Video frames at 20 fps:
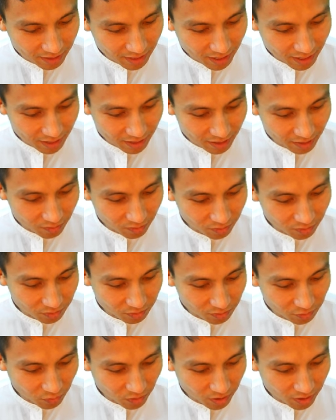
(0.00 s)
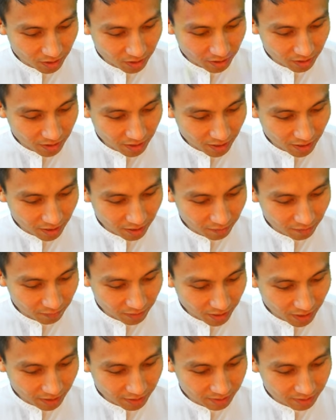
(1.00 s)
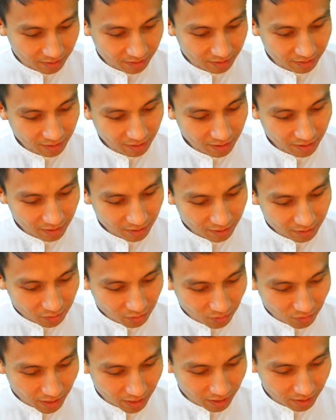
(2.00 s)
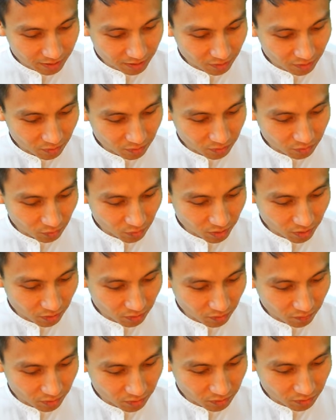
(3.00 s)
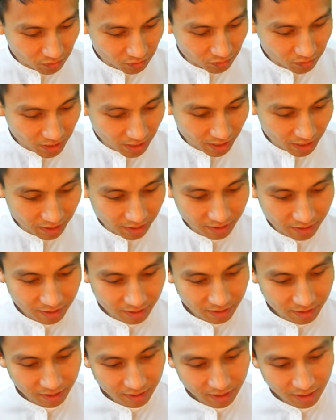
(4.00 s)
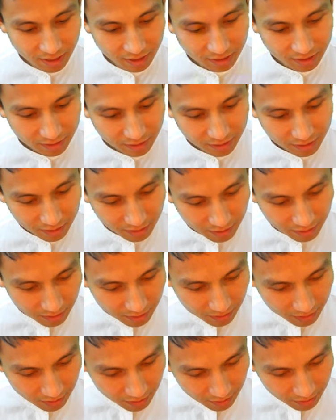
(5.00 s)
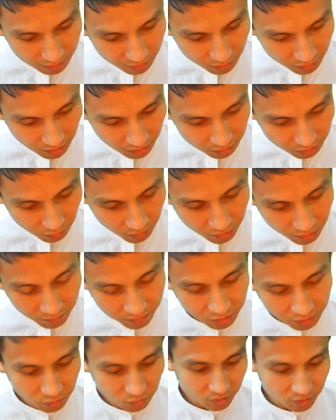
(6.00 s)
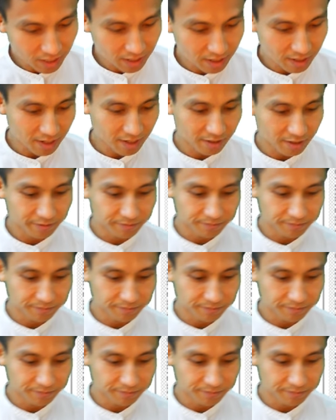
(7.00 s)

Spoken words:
k equals 1/2 x. So x equals 1 over 2k. Yeah? So that's 1 over 2k there.